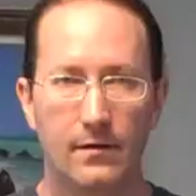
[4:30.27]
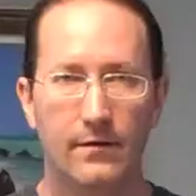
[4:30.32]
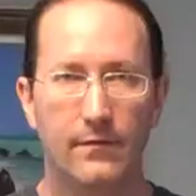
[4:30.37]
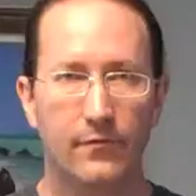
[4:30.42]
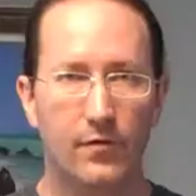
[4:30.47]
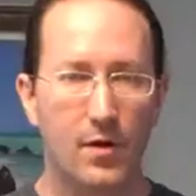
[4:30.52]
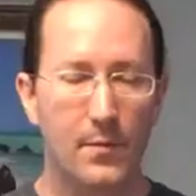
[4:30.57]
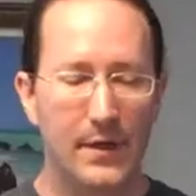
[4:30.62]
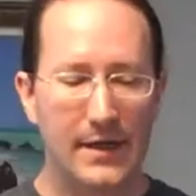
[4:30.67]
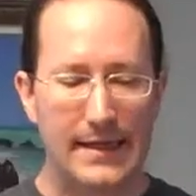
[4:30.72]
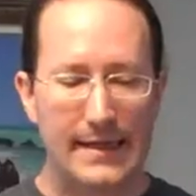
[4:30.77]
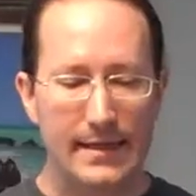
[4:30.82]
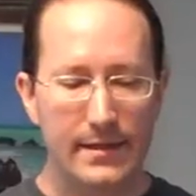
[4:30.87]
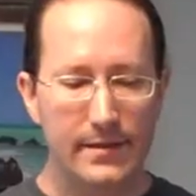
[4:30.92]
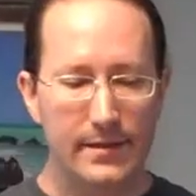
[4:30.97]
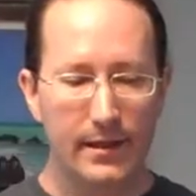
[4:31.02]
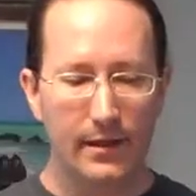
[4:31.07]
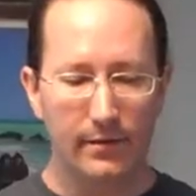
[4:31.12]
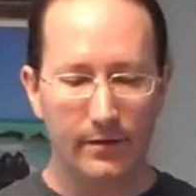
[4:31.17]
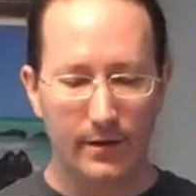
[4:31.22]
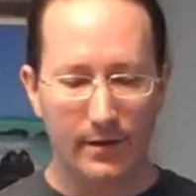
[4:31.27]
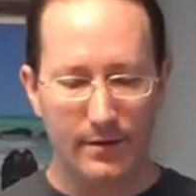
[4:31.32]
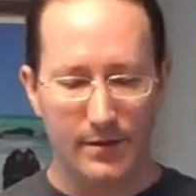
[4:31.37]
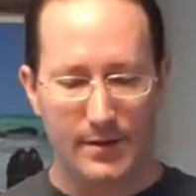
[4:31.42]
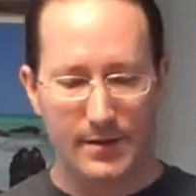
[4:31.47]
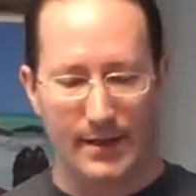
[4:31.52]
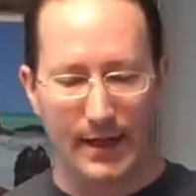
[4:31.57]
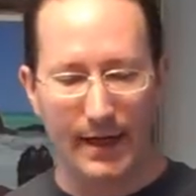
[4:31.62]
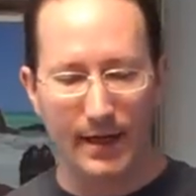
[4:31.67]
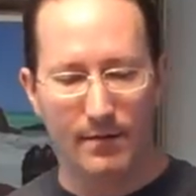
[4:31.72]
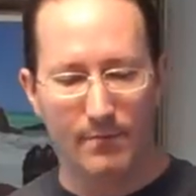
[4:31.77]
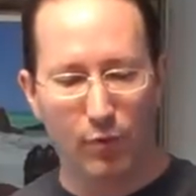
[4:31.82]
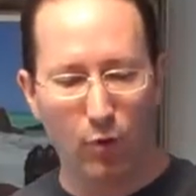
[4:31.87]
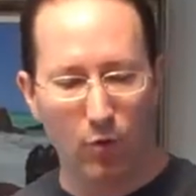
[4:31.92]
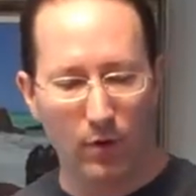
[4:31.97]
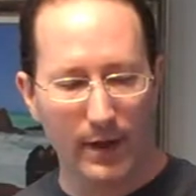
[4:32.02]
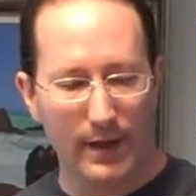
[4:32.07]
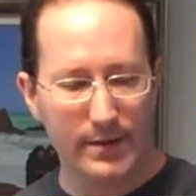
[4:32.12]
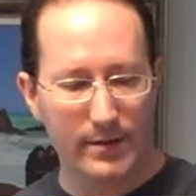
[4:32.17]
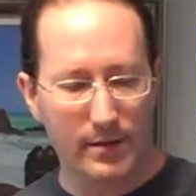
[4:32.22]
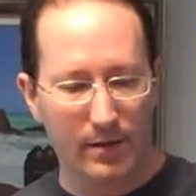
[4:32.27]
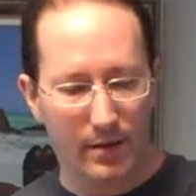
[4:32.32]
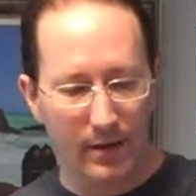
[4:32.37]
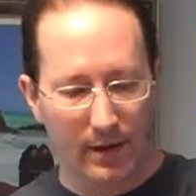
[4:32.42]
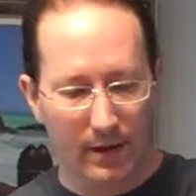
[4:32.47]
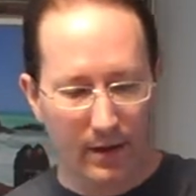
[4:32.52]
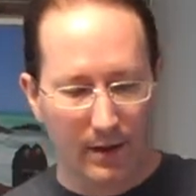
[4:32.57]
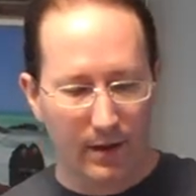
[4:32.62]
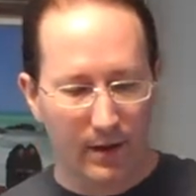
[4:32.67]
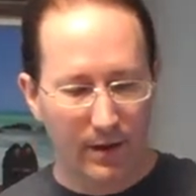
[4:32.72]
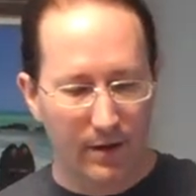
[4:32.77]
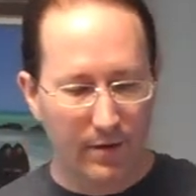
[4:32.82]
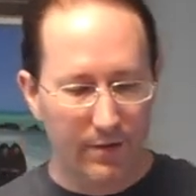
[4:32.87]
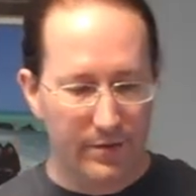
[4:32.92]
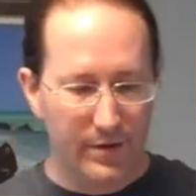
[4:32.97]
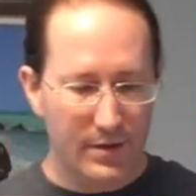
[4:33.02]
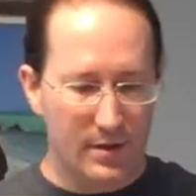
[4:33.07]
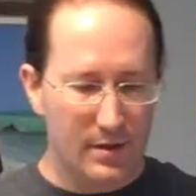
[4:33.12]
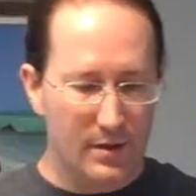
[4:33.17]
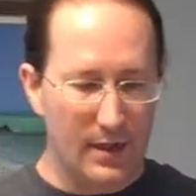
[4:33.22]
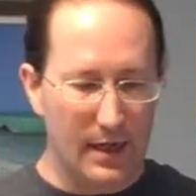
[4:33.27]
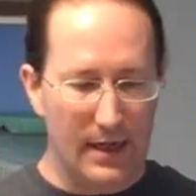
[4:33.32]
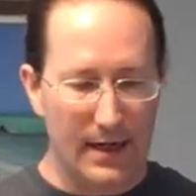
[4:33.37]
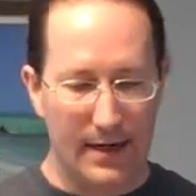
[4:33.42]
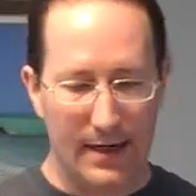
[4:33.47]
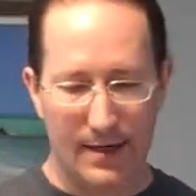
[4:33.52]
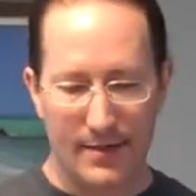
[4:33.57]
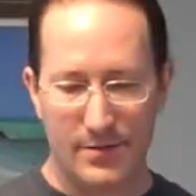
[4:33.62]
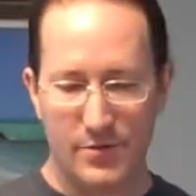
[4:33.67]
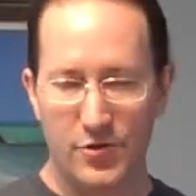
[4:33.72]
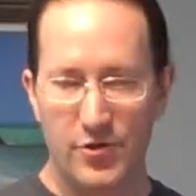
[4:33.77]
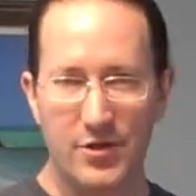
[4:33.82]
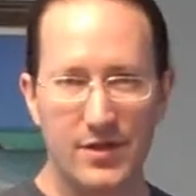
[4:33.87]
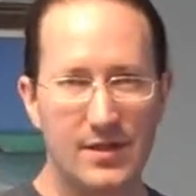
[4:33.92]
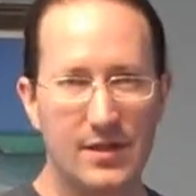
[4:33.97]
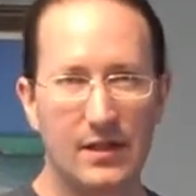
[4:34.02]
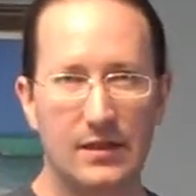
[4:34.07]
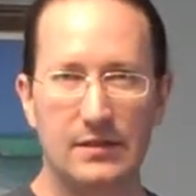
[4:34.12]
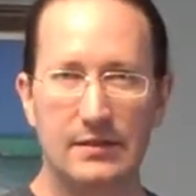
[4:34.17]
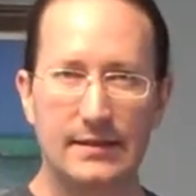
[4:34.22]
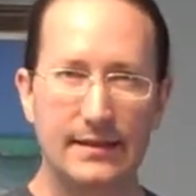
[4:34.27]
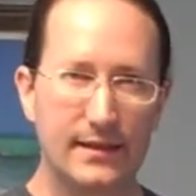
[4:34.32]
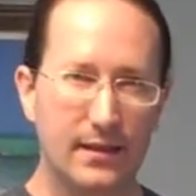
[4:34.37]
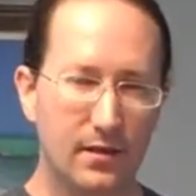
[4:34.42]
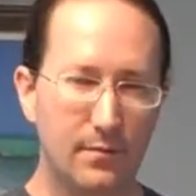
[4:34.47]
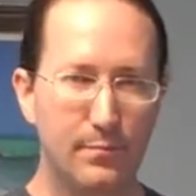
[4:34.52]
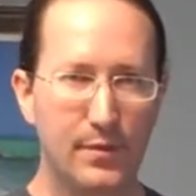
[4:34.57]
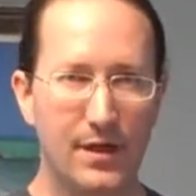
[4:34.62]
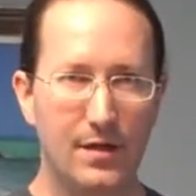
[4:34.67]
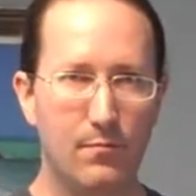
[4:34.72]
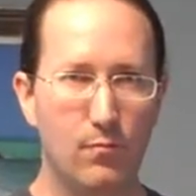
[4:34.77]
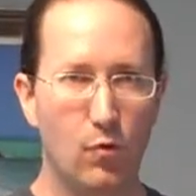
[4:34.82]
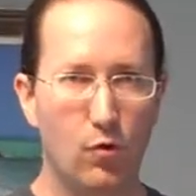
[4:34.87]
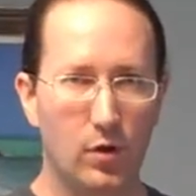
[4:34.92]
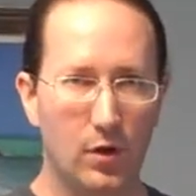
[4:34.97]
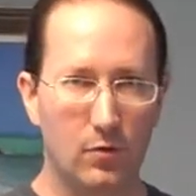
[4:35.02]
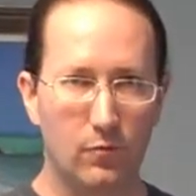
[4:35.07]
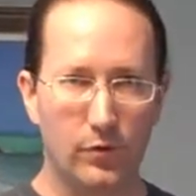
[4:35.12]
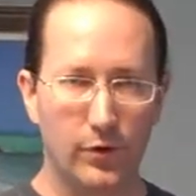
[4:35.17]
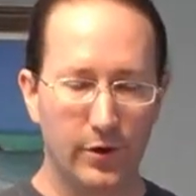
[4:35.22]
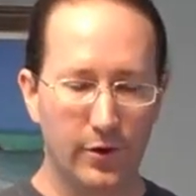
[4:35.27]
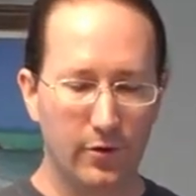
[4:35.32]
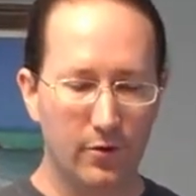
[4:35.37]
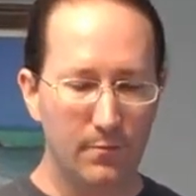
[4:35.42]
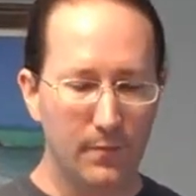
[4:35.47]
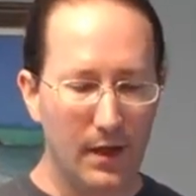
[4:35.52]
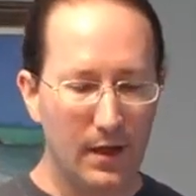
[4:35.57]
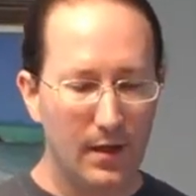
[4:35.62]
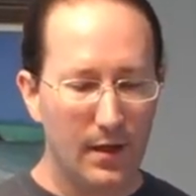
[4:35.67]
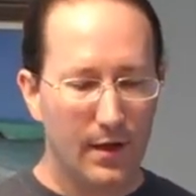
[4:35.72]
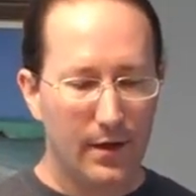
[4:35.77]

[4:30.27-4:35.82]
From an interior standpoint, this guy has just a little bit more room.